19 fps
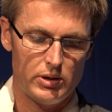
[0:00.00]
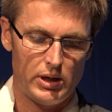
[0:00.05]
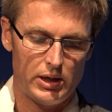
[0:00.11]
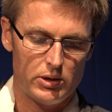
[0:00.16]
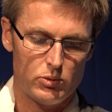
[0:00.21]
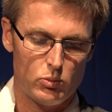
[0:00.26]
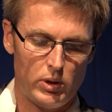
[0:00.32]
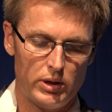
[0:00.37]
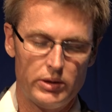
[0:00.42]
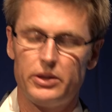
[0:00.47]

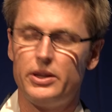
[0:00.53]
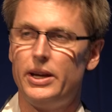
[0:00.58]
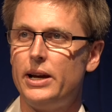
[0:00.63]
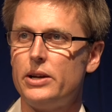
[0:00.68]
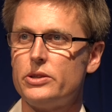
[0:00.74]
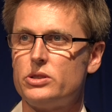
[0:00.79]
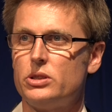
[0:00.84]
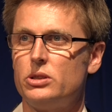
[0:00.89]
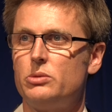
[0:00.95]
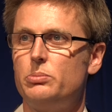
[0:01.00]
and
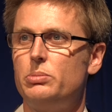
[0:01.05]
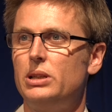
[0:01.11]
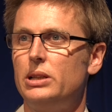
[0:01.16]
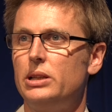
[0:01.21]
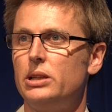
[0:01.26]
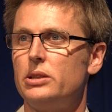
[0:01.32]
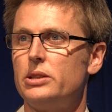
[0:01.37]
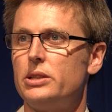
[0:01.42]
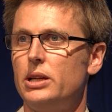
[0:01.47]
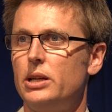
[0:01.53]
1,000
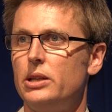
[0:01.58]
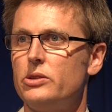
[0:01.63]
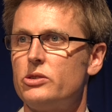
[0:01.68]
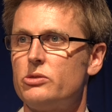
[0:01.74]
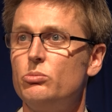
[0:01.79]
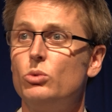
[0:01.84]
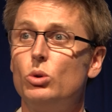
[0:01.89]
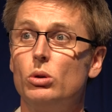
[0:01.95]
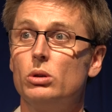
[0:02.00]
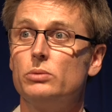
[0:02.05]
billion
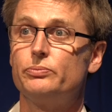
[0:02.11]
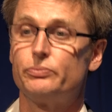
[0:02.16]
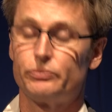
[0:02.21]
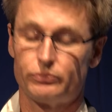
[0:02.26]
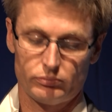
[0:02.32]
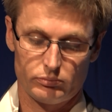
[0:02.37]
tonnes more.